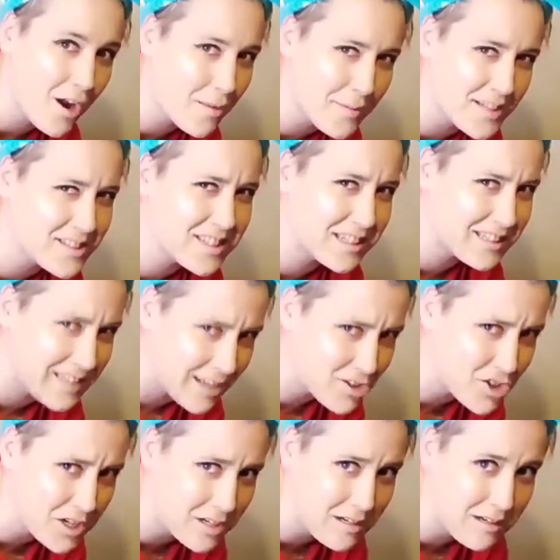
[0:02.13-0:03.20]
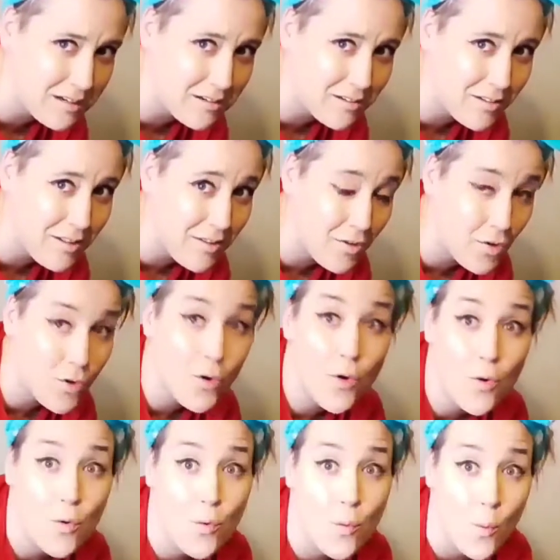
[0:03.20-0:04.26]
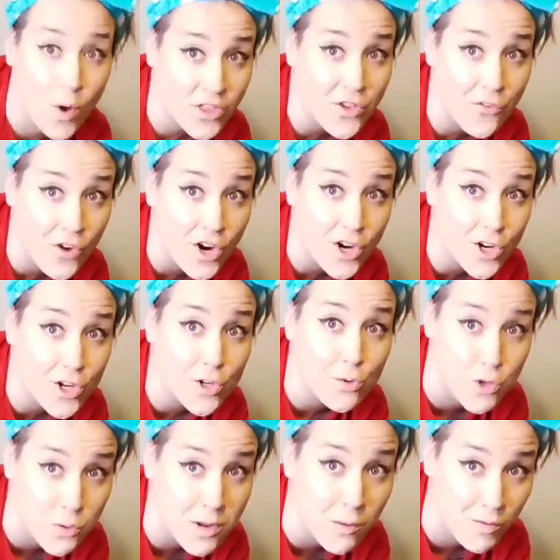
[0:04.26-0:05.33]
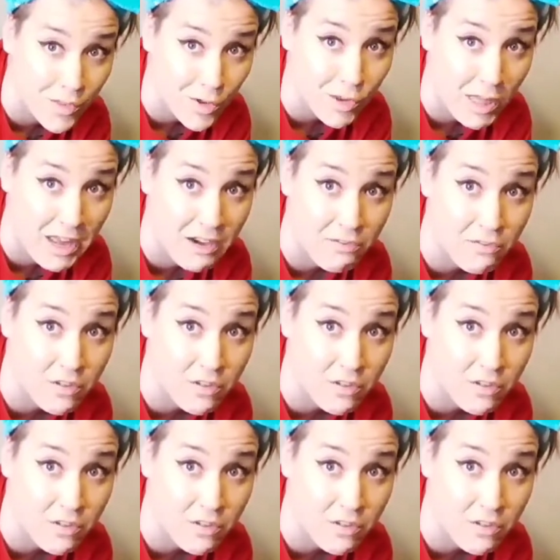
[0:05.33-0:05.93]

up on Succession, what the fuck are you doing with your life?